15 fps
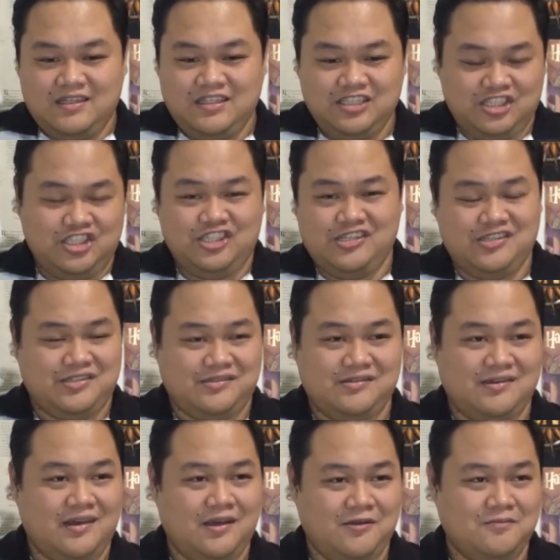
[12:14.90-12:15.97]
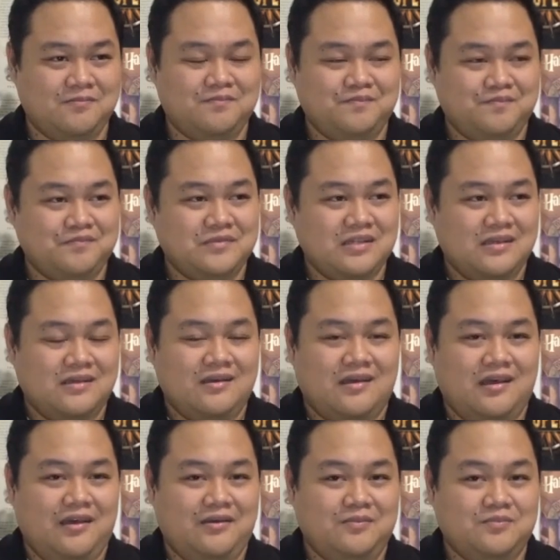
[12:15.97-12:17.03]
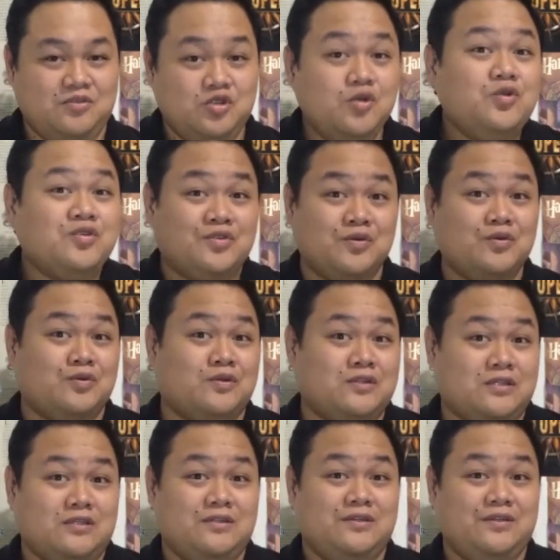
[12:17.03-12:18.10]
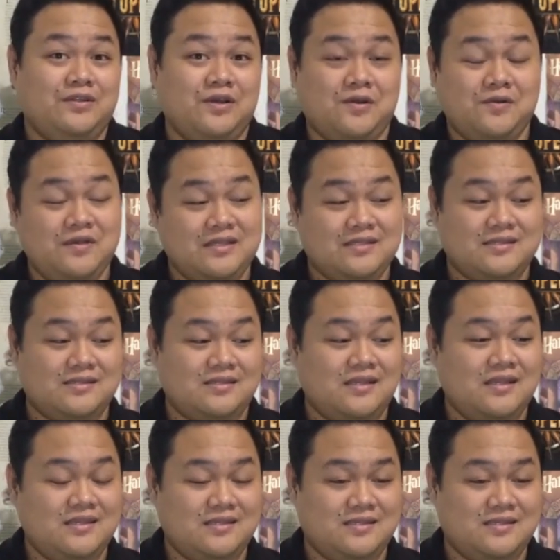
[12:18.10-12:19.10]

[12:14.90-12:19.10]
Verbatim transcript: he's just too cool, you know. She's